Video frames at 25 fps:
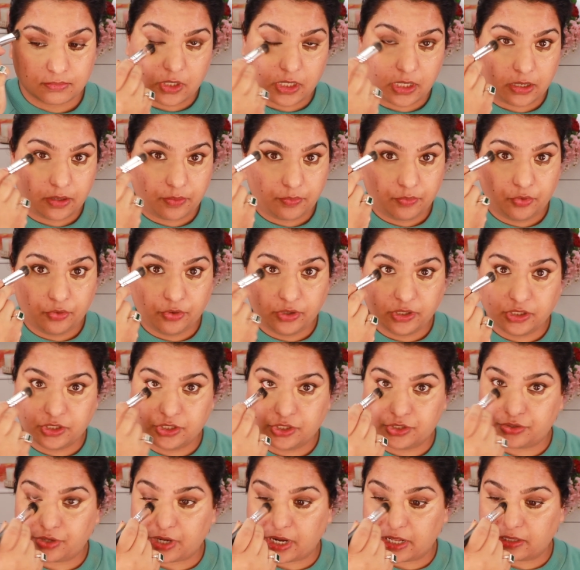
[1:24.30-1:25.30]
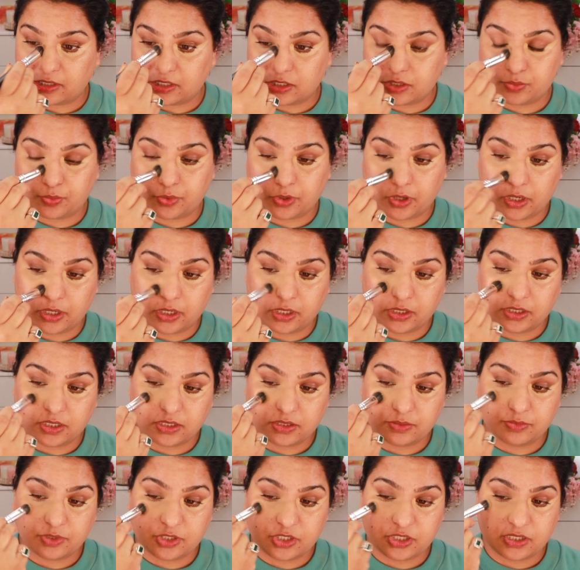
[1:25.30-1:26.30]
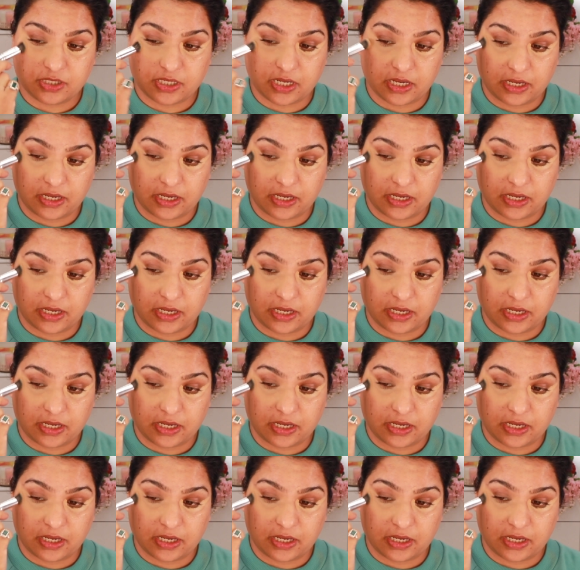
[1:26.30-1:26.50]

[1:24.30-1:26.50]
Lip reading: I'm going to drag this product as much as I